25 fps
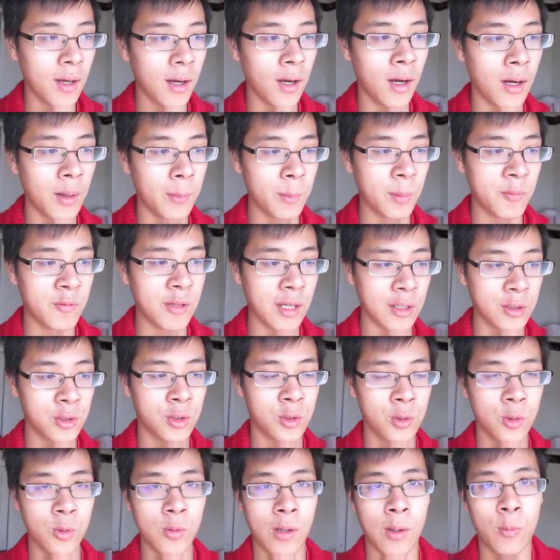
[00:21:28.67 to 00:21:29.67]
If that's
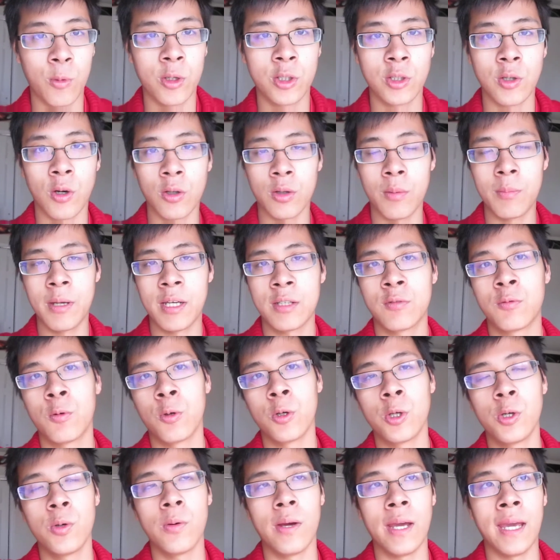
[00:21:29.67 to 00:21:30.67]
true, I wish all the best
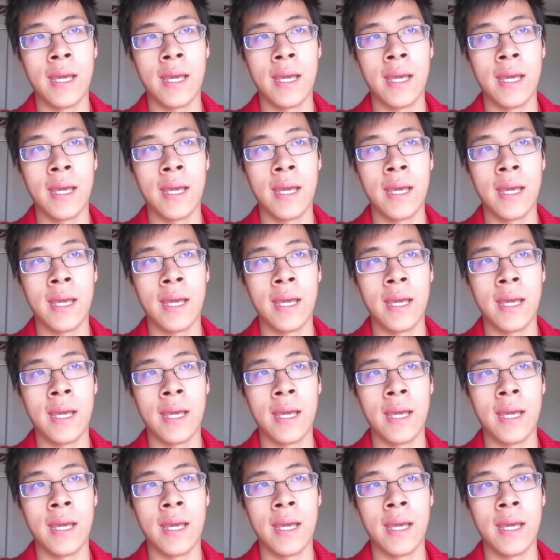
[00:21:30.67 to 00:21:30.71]
for you,